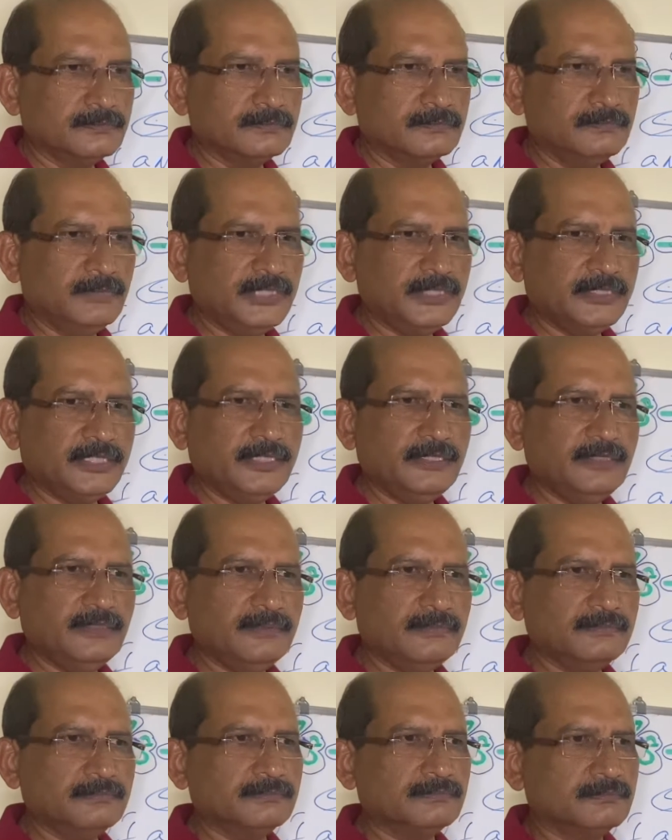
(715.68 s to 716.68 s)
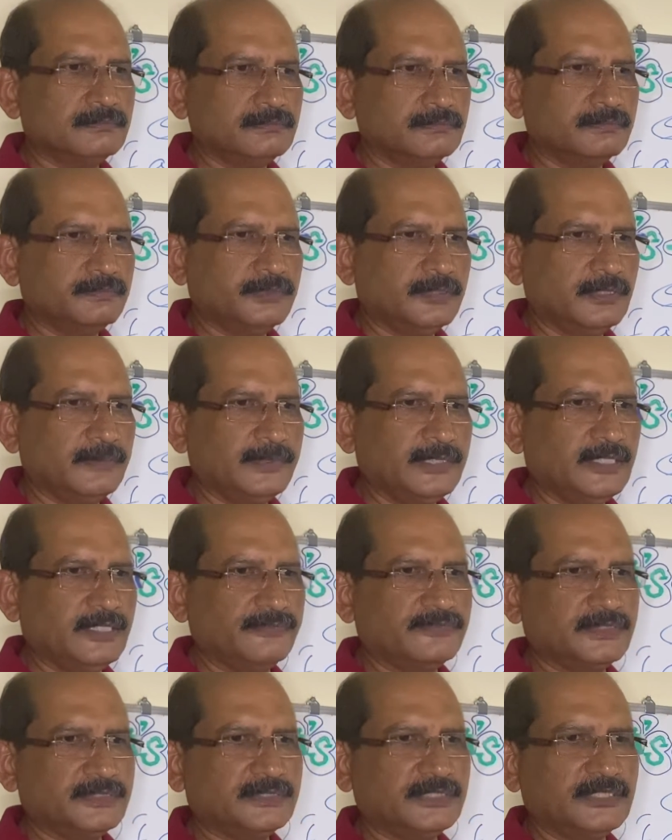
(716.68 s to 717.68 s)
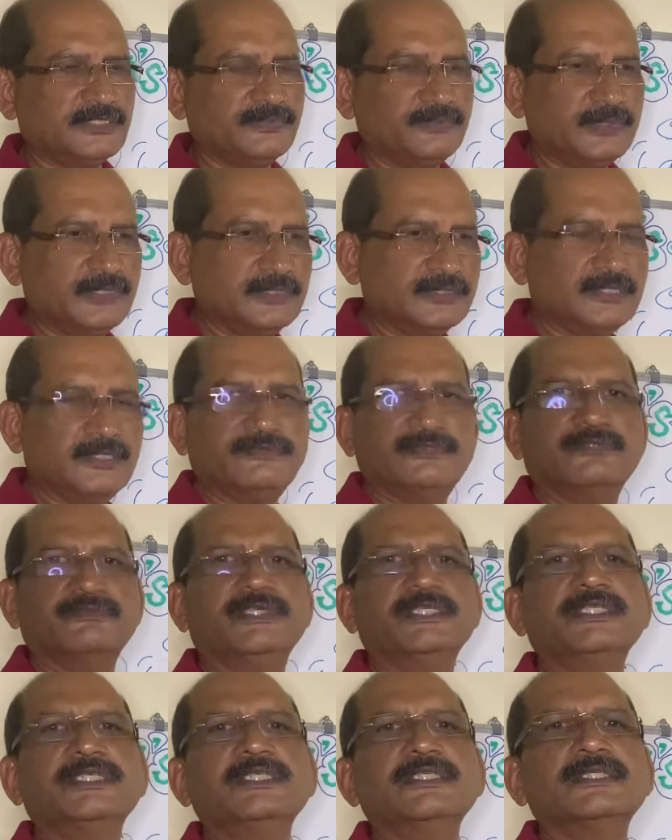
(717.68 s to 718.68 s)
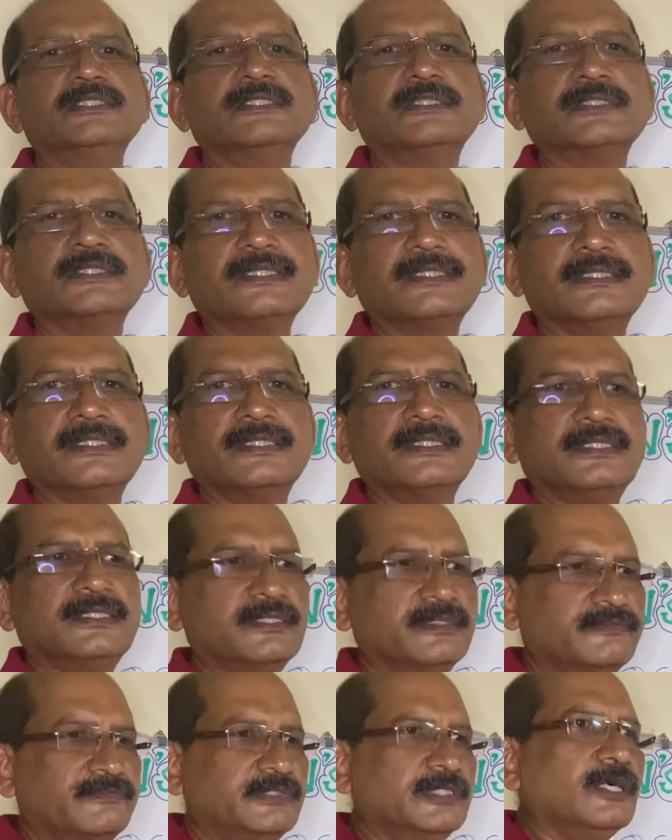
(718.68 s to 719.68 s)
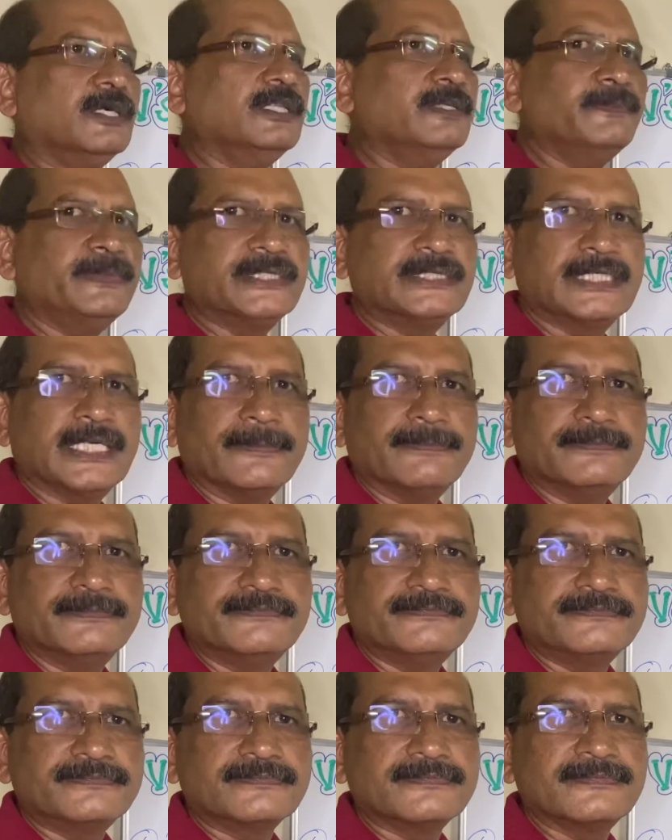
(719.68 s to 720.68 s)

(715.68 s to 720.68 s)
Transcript: But then, probably after six months, after one year, we all picked up.